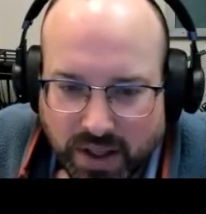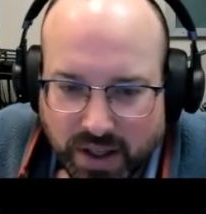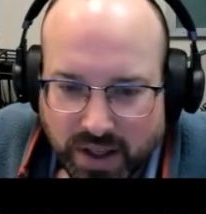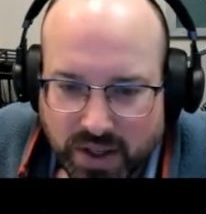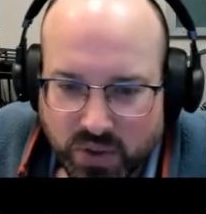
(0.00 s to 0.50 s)

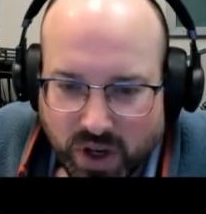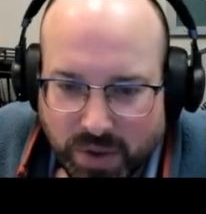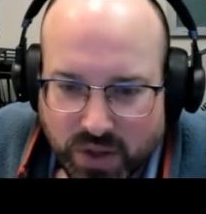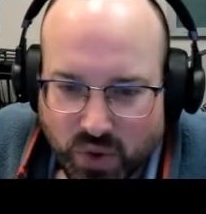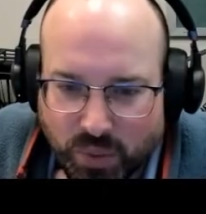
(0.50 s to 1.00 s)
Soybean
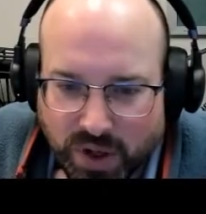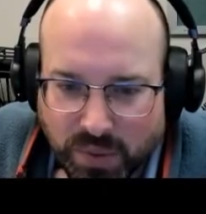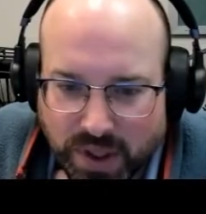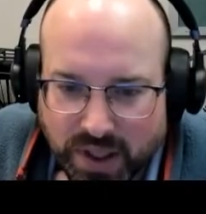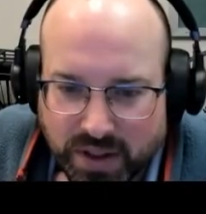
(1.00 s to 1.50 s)
is
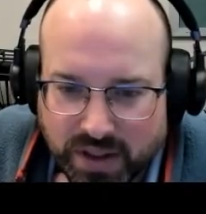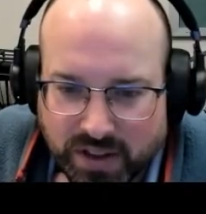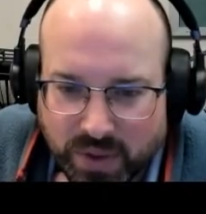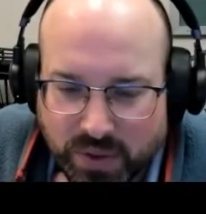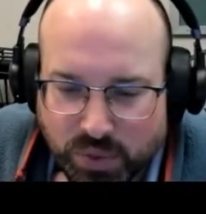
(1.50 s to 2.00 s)
1.1, and
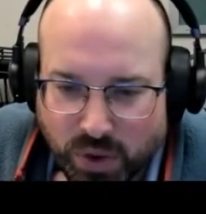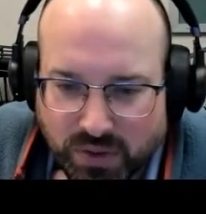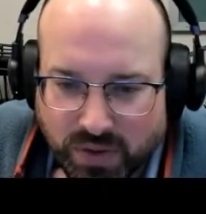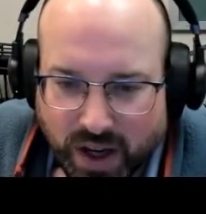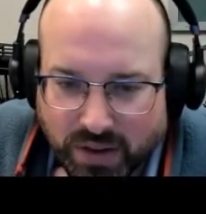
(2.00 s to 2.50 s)
wheat was
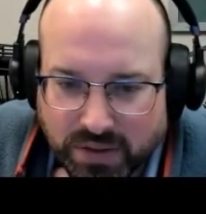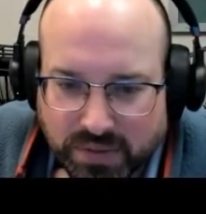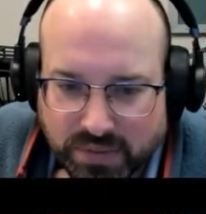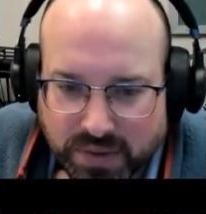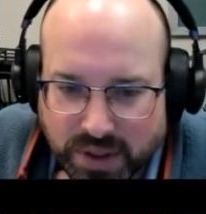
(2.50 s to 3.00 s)
0.5.
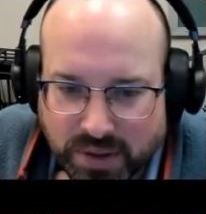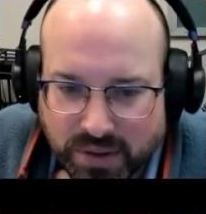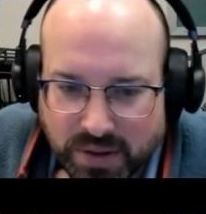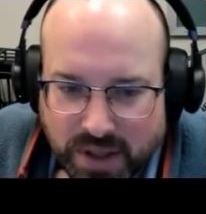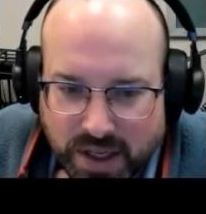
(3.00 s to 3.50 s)
So
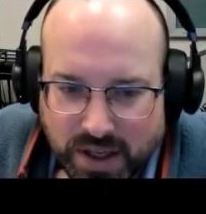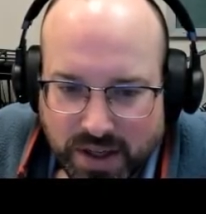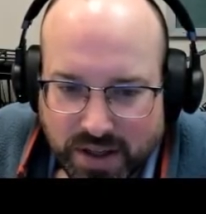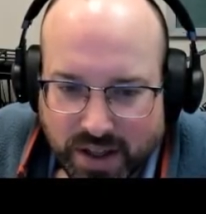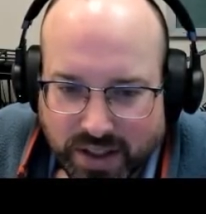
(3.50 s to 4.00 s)

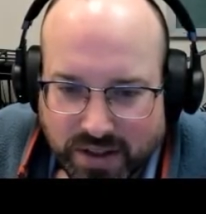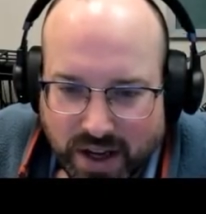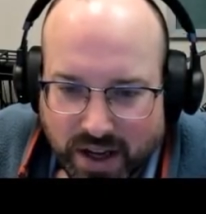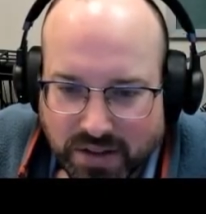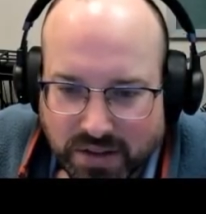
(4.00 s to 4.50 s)
that's
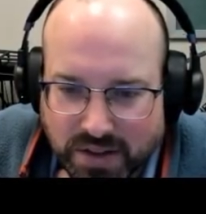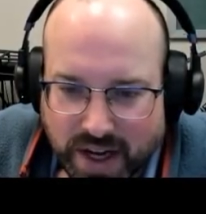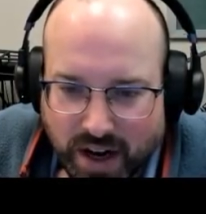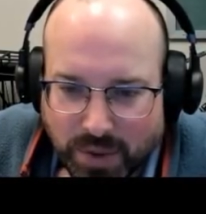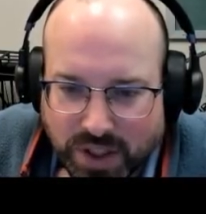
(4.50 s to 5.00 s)
not
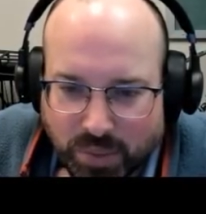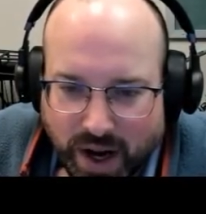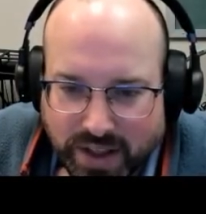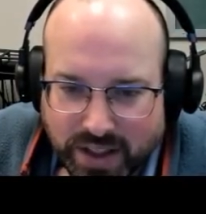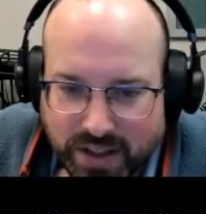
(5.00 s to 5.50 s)
terribly
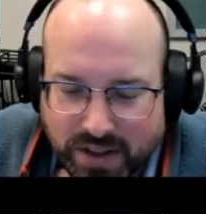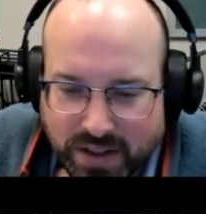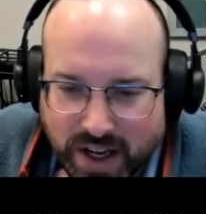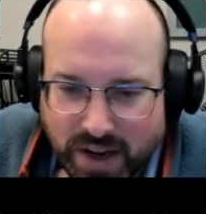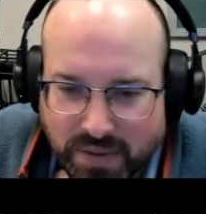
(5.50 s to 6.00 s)
surprising, since you'd
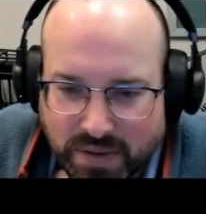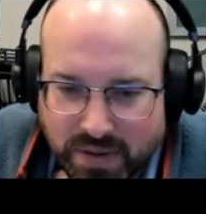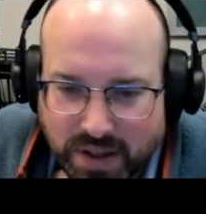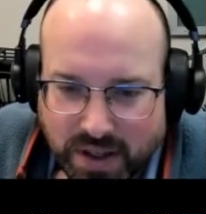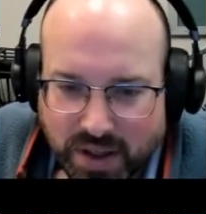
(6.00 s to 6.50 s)
have
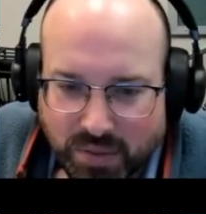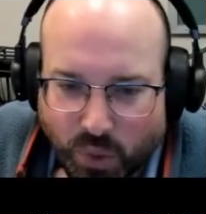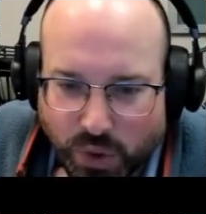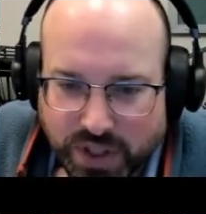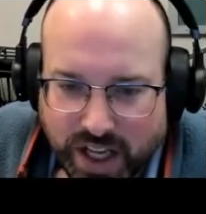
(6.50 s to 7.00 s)

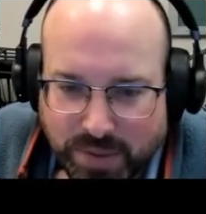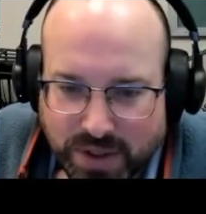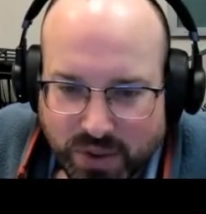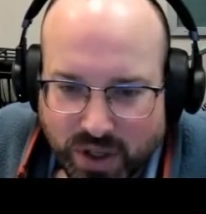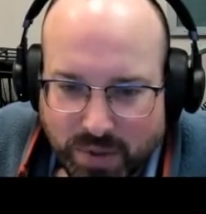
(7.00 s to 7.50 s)
more stems in
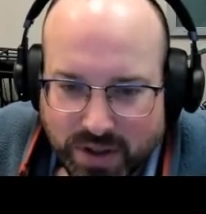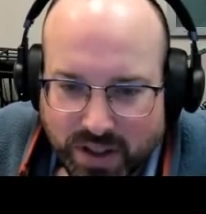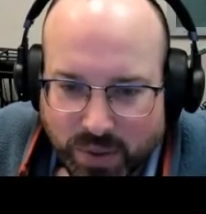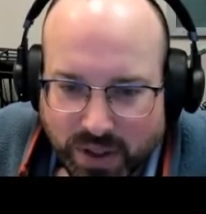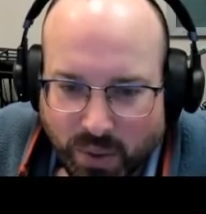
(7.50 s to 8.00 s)
soybeans than you
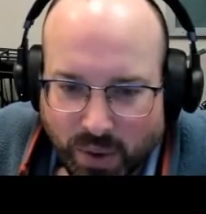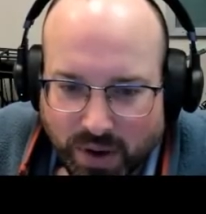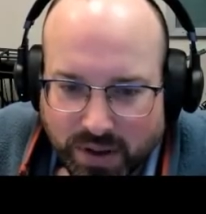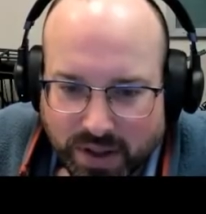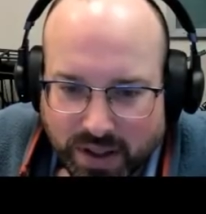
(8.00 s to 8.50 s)
would
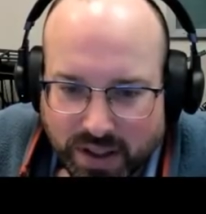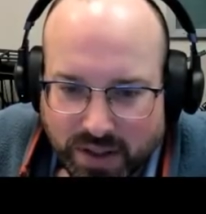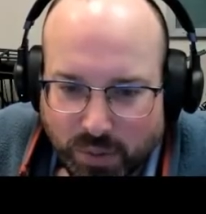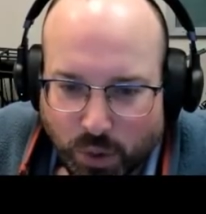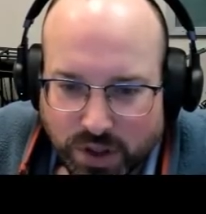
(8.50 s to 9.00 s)
corn, and then
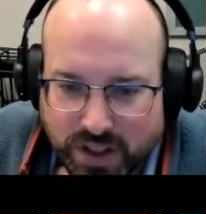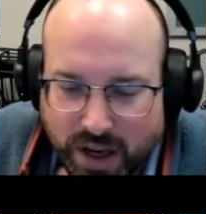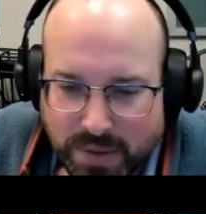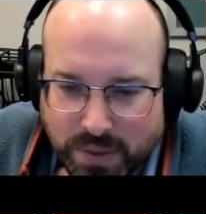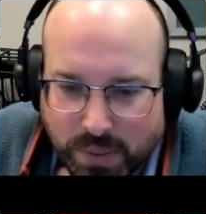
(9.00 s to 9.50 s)
even more
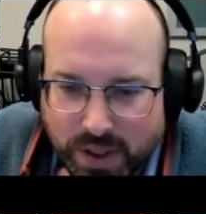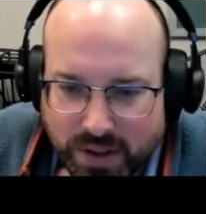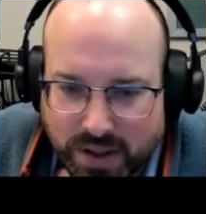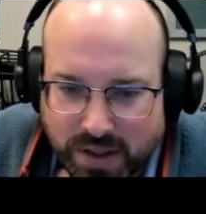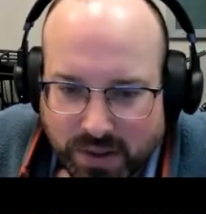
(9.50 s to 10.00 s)
stems with wheat
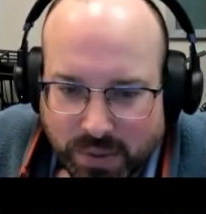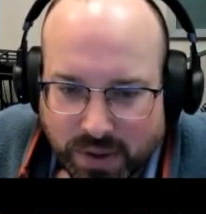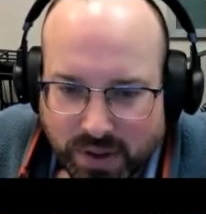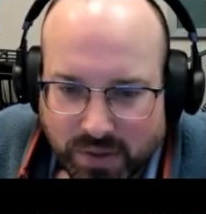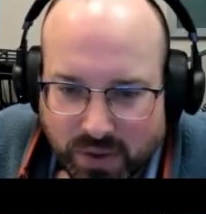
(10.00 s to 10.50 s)
as you
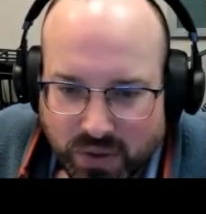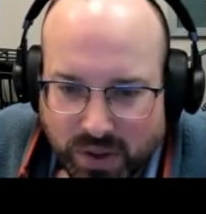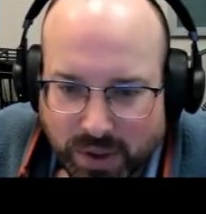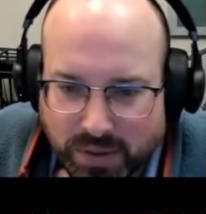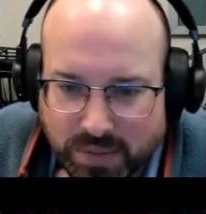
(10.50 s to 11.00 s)
would for
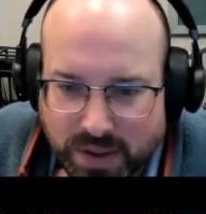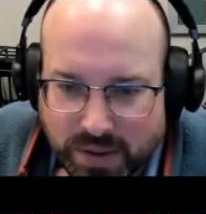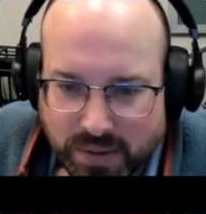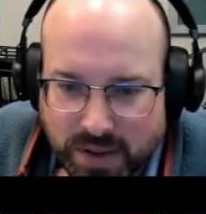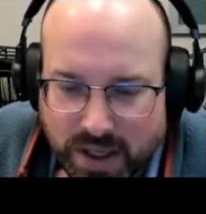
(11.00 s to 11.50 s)
soybean.
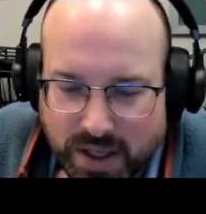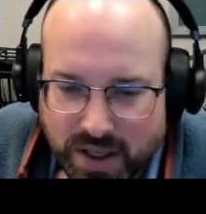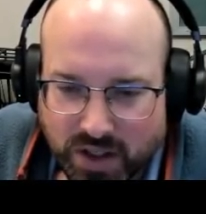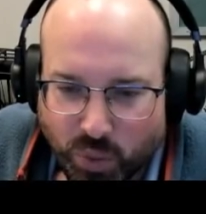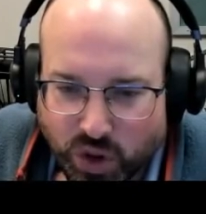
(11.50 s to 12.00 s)
So
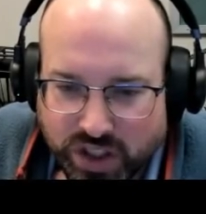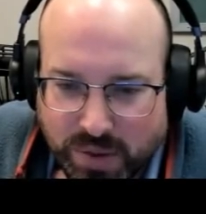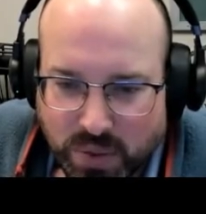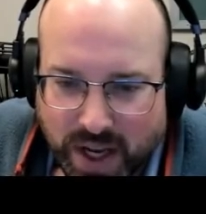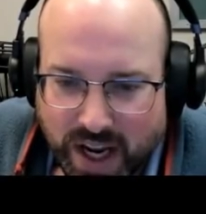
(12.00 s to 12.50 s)
the more stems
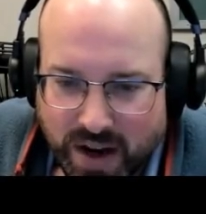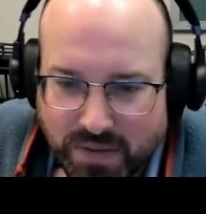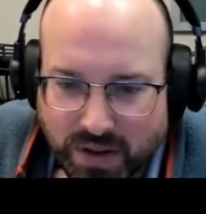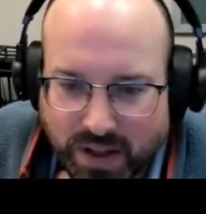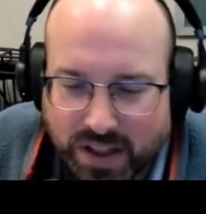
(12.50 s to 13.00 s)
we have,
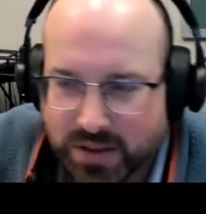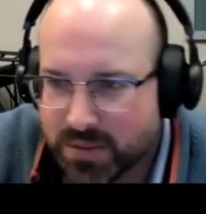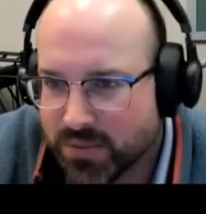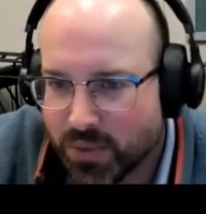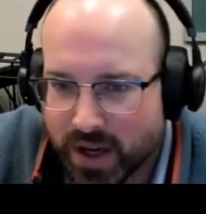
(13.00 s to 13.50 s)
the less
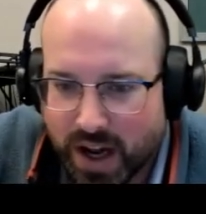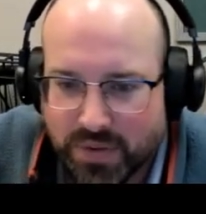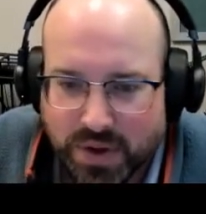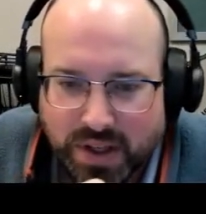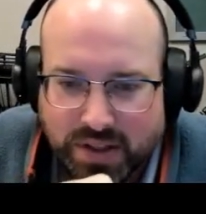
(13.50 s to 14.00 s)
runoff
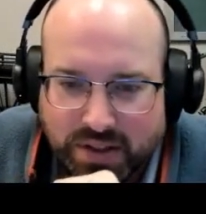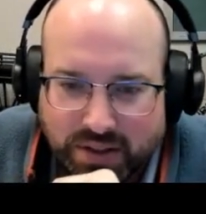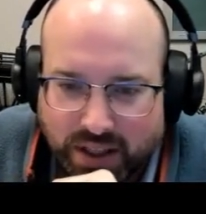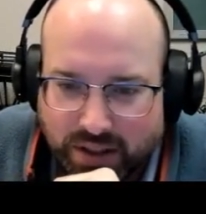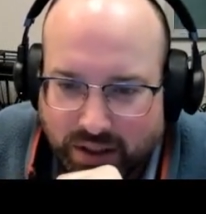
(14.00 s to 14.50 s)
there is,
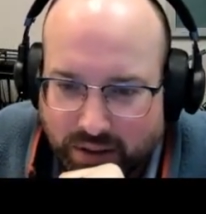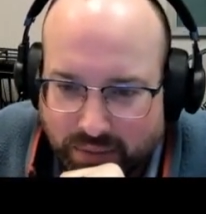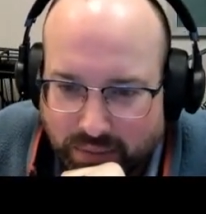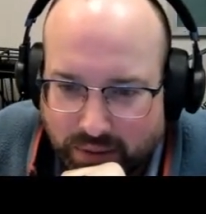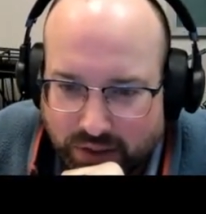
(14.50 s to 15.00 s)
and the
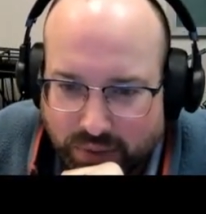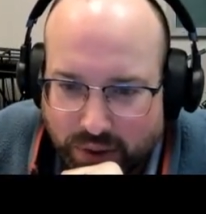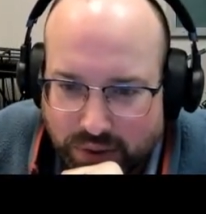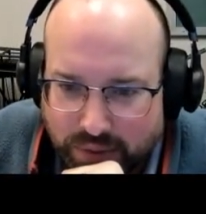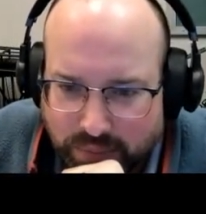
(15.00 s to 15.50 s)
less erosion.